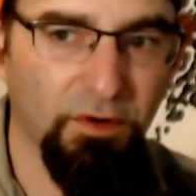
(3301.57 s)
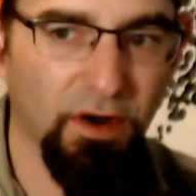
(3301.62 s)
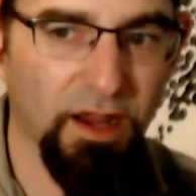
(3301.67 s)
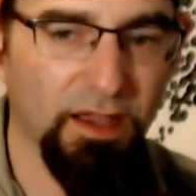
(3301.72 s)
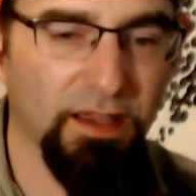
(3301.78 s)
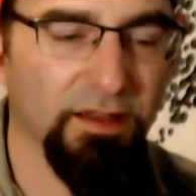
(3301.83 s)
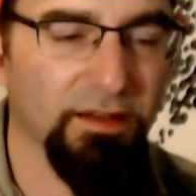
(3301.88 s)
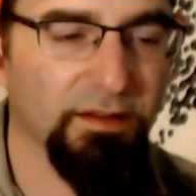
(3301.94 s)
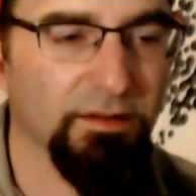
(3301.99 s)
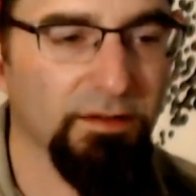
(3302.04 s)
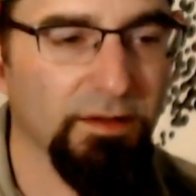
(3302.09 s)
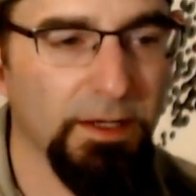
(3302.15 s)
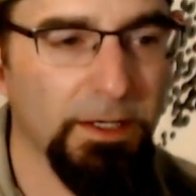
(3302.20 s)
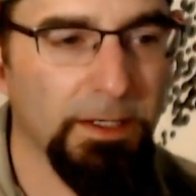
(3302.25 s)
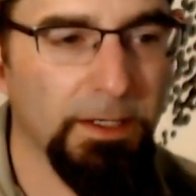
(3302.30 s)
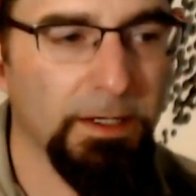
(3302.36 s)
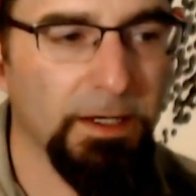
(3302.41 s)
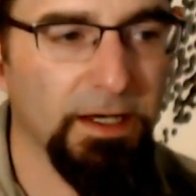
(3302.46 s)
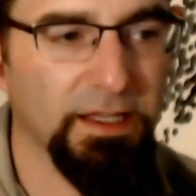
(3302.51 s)
I can
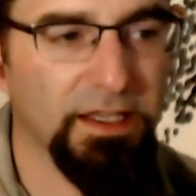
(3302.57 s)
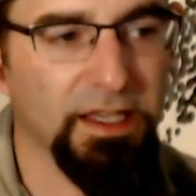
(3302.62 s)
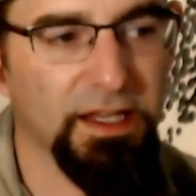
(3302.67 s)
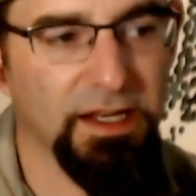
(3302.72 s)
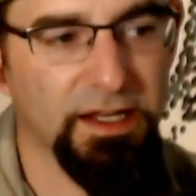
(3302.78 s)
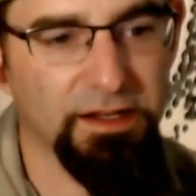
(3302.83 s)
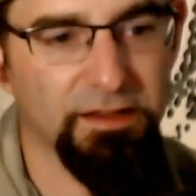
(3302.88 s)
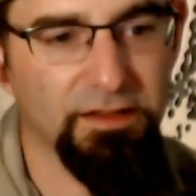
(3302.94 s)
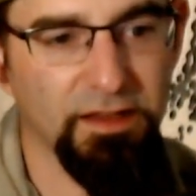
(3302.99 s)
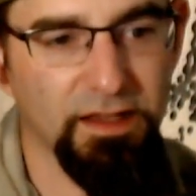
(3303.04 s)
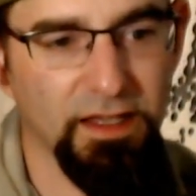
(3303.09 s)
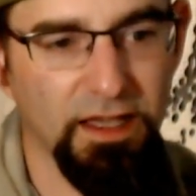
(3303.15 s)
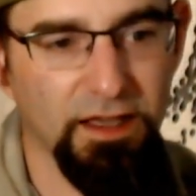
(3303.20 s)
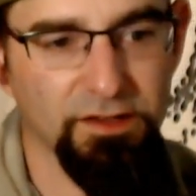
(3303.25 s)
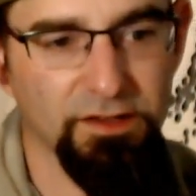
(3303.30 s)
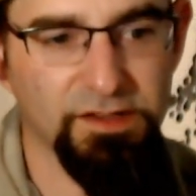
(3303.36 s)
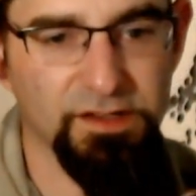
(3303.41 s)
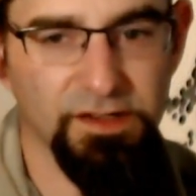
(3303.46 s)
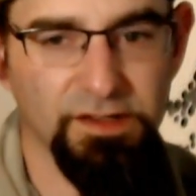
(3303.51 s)
get anything
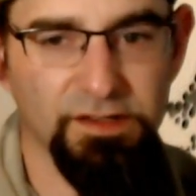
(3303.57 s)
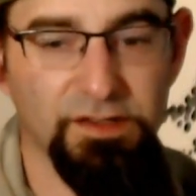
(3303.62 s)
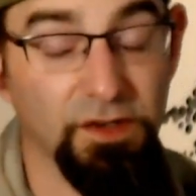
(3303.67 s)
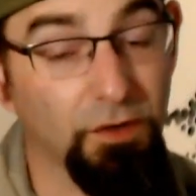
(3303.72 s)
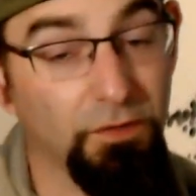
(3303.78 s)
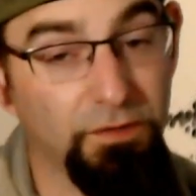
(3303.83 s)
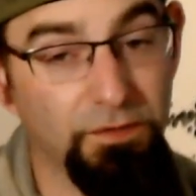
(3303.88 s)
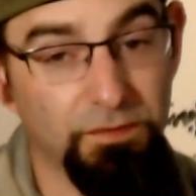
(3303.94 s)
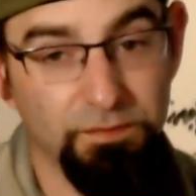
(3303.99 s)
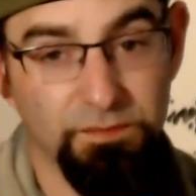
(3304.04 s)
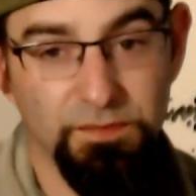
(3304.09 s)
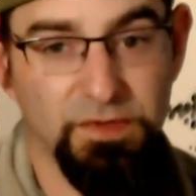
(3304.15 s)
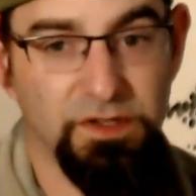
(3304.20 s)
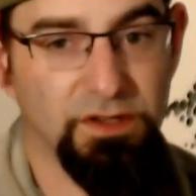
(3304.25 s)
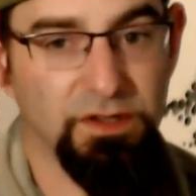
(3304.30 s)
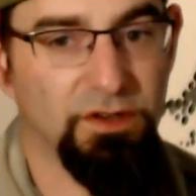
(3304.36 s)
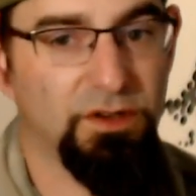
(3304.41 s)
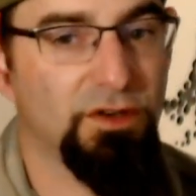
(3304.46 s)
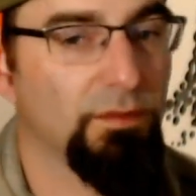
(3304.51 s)
else. So
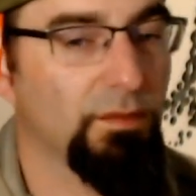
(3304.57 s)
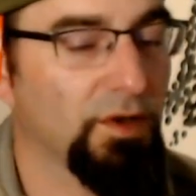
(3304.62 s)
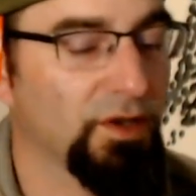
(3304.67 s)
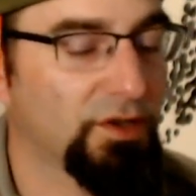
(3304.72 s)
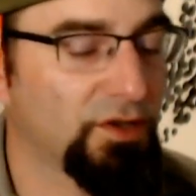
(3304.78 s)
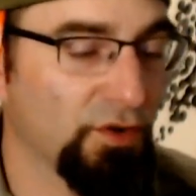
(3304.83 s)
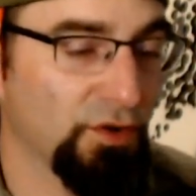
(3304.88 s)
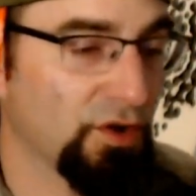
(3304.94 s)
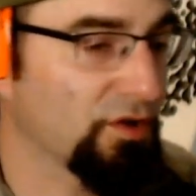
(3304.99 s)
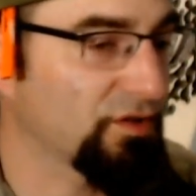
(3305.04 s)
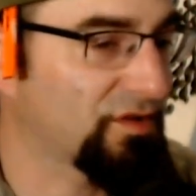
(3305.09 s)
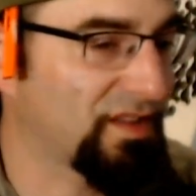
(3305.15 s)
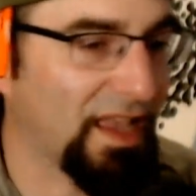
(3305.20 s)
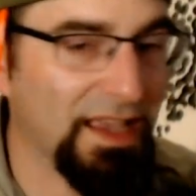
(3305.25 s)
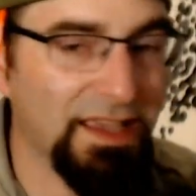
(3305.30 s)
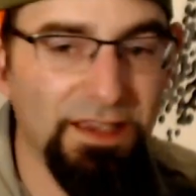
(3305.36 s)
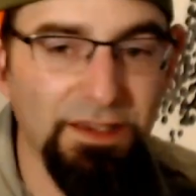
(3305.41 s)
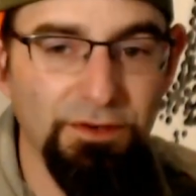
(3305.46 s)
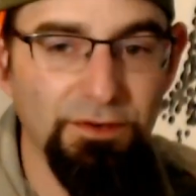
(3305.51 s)
kudos,
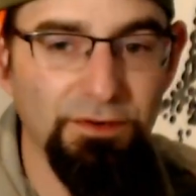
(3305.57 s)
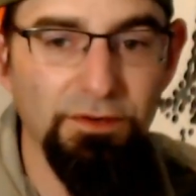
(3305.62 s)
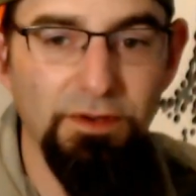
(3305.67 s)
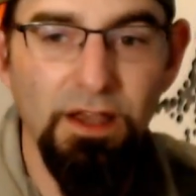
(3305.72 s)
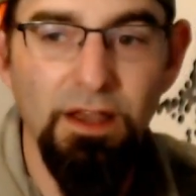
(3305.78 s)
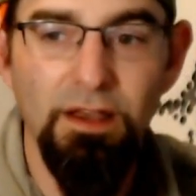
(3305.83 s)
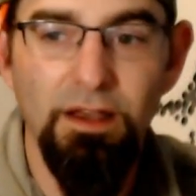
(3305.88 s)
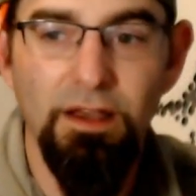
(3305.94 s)
thank you.